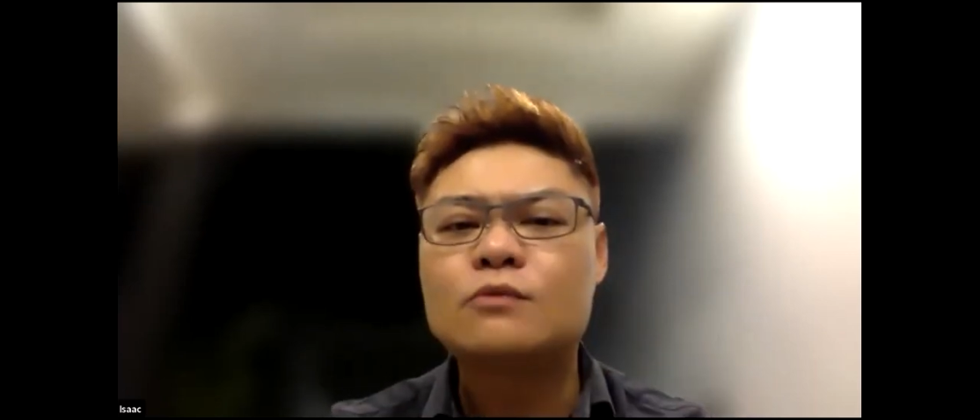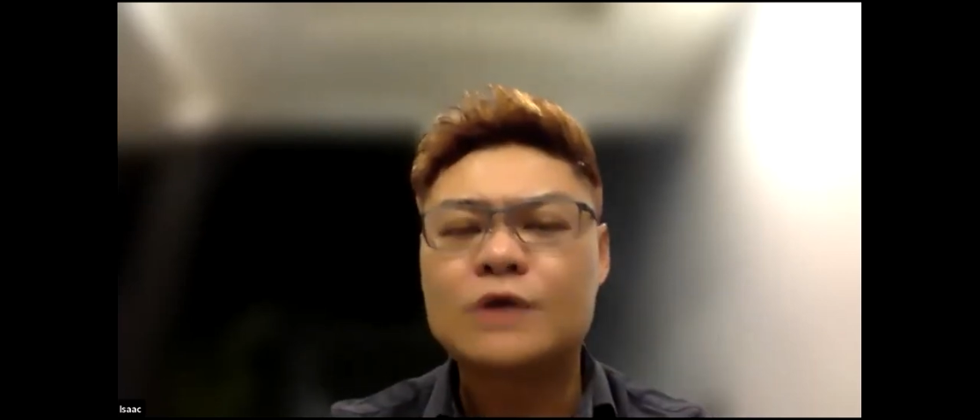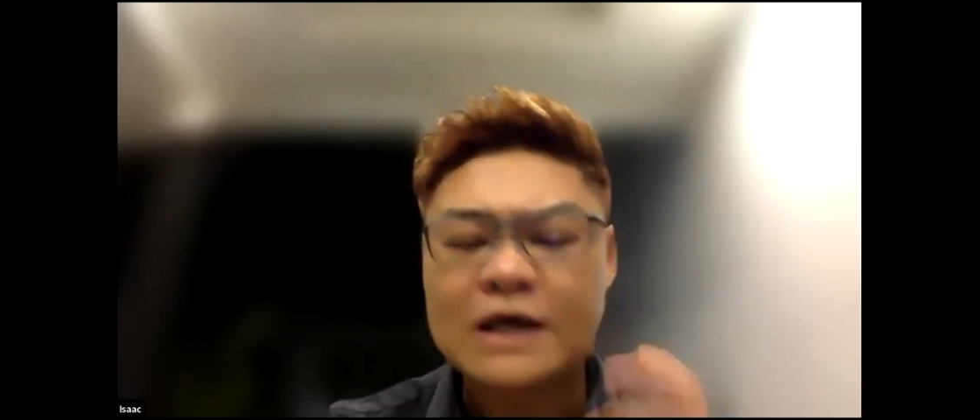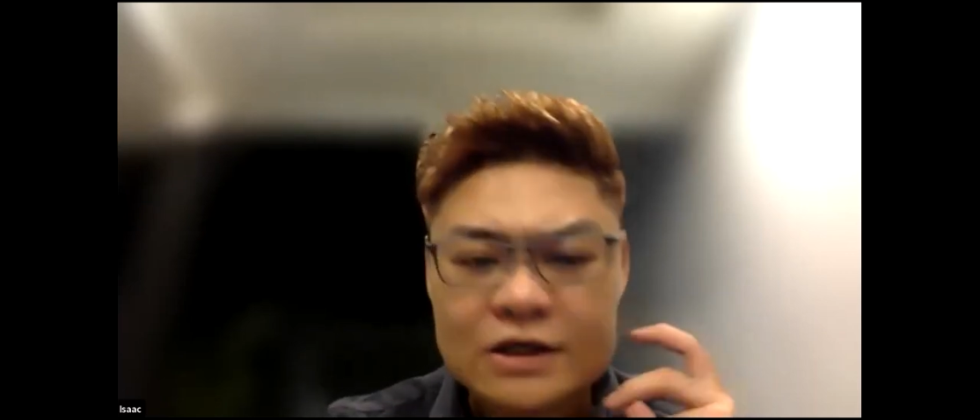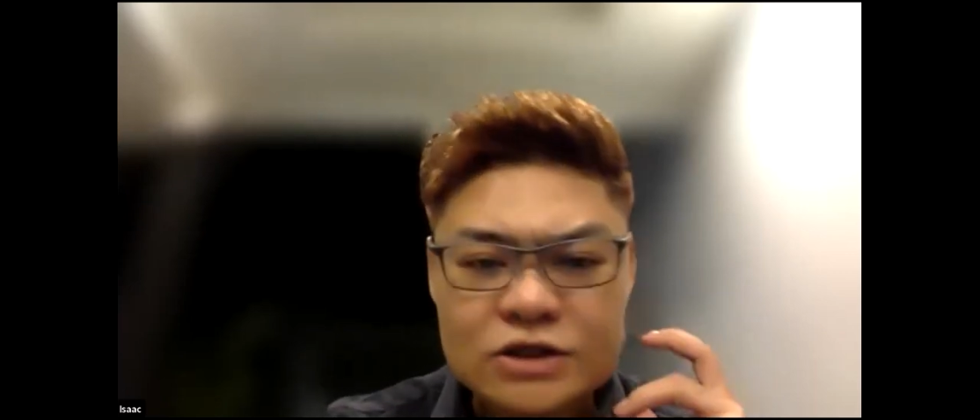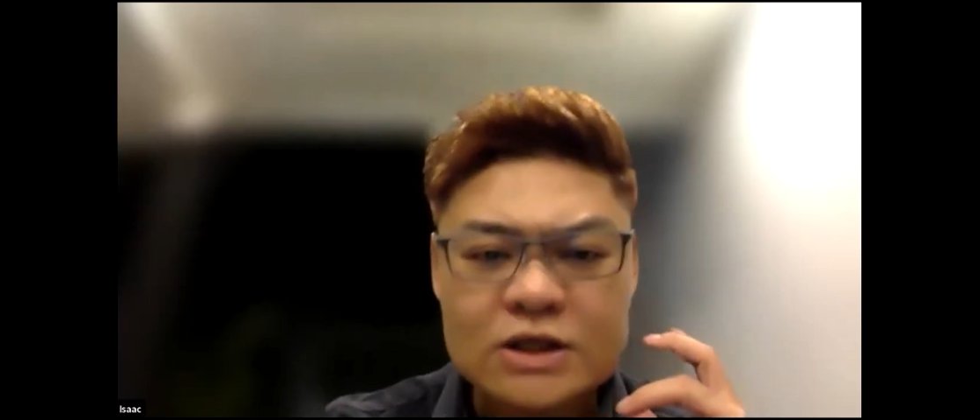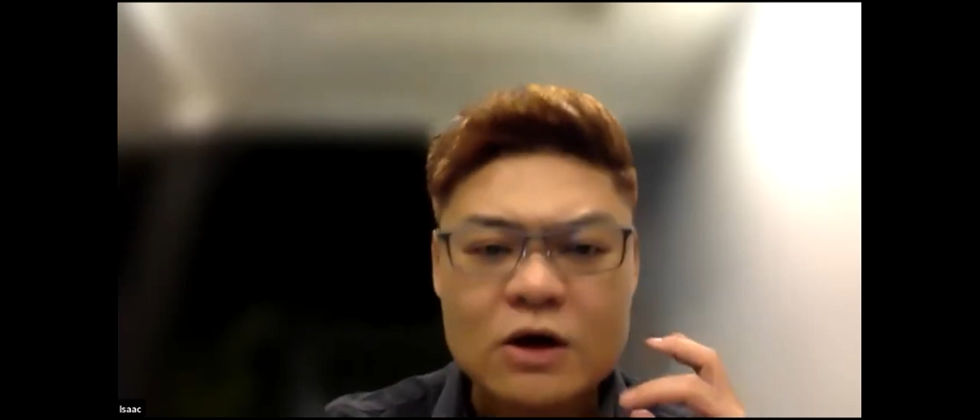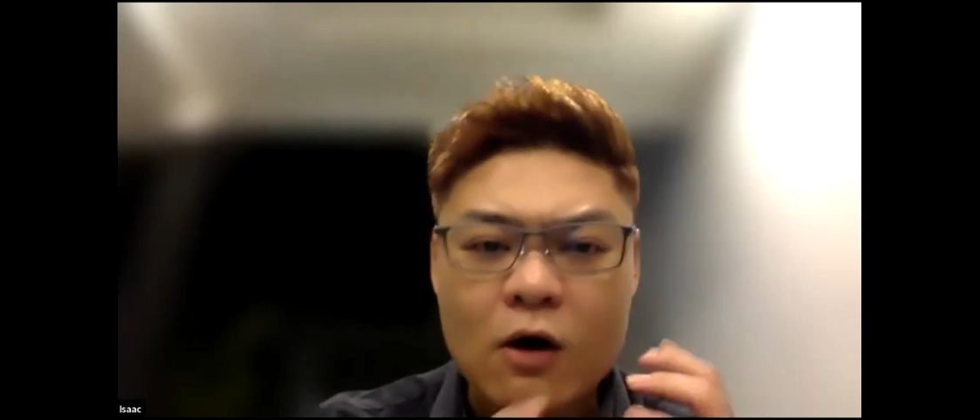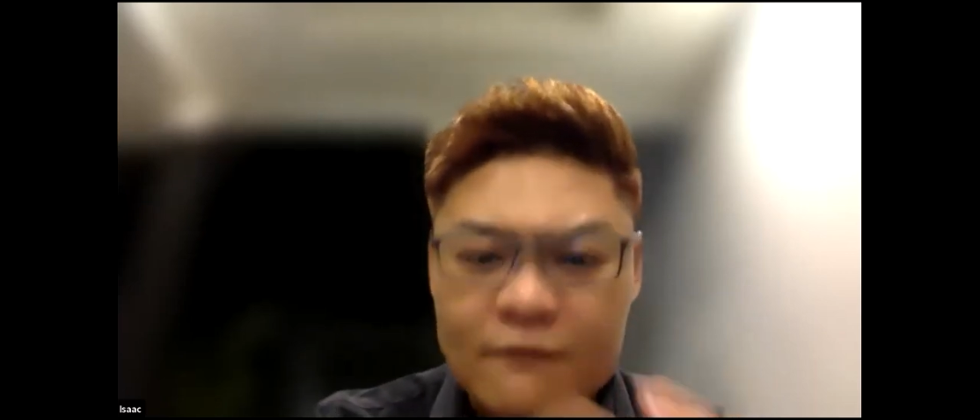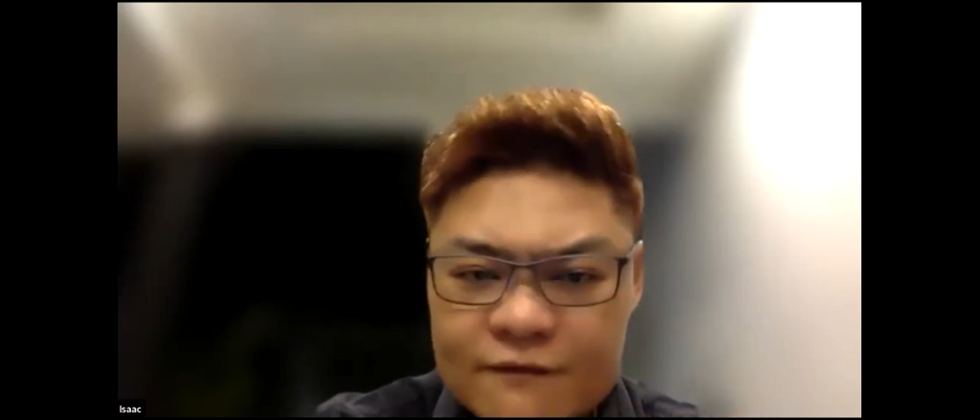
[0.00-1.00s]
We can
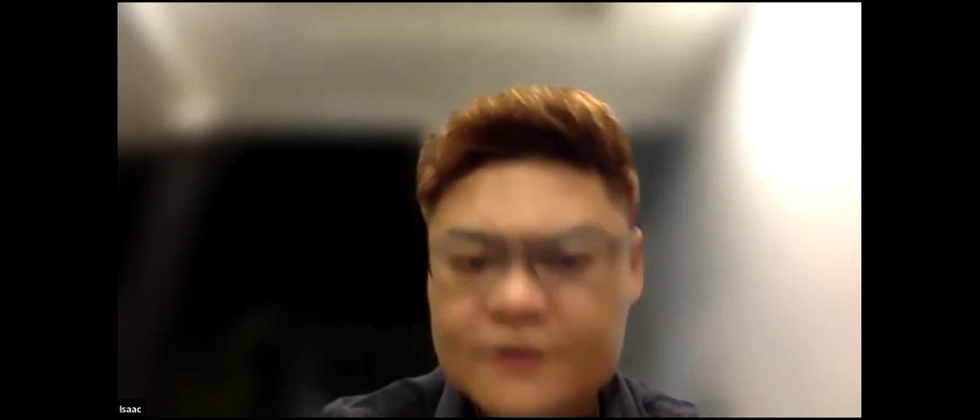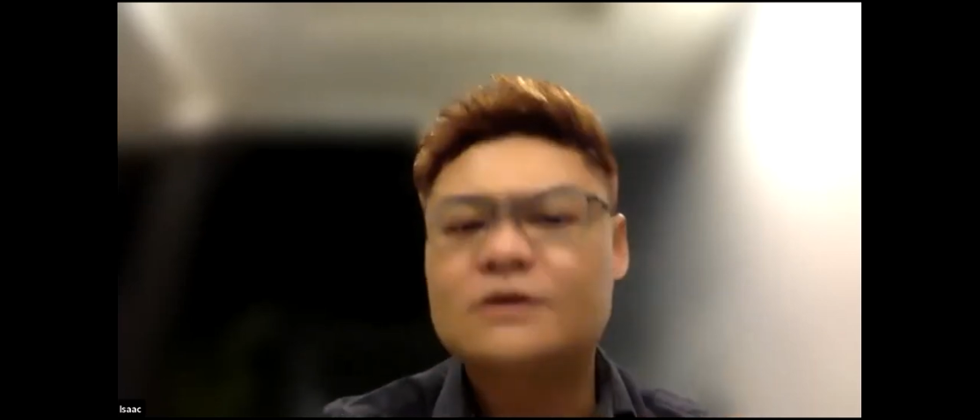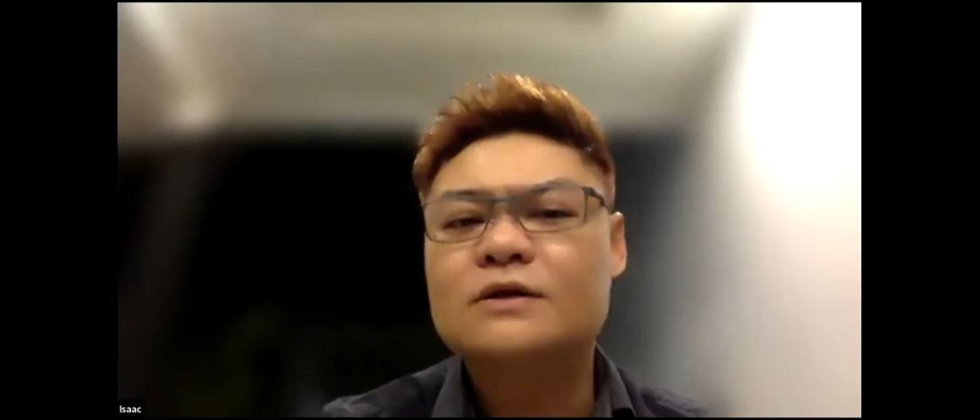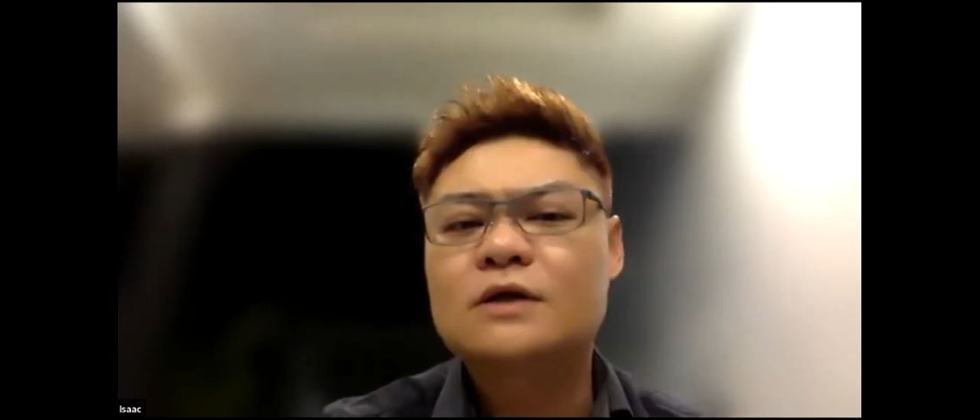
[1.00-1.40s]
actually offer,